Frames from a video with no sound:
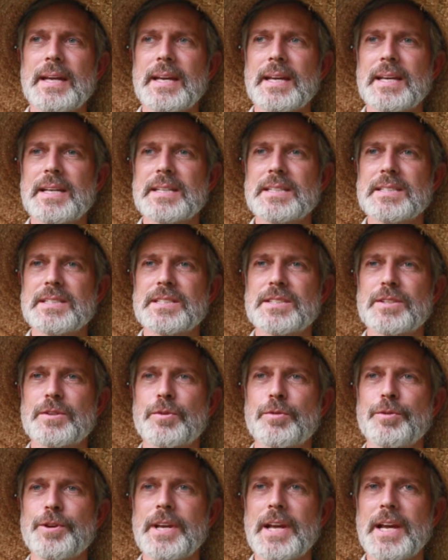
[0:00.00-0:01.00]
is
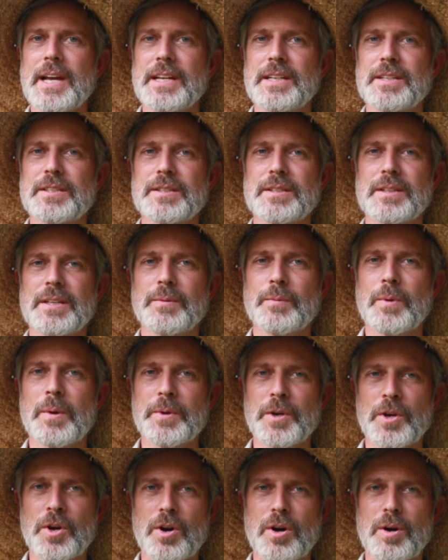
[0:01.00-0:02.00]
create what
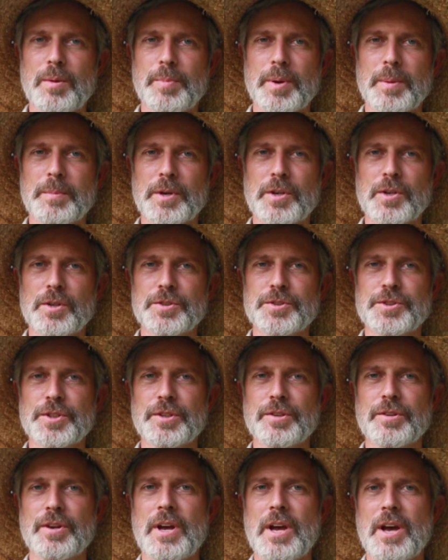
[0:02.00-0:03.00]
we call in
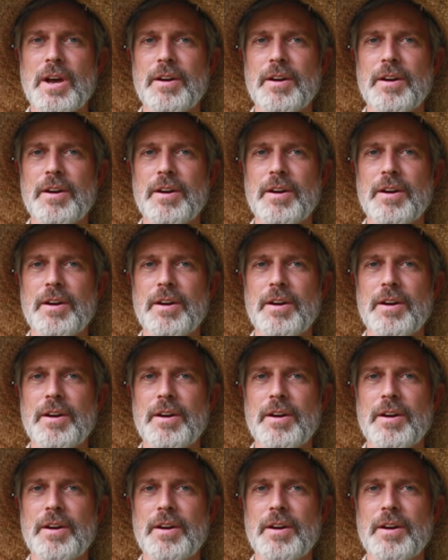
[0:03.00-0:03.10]
permaculture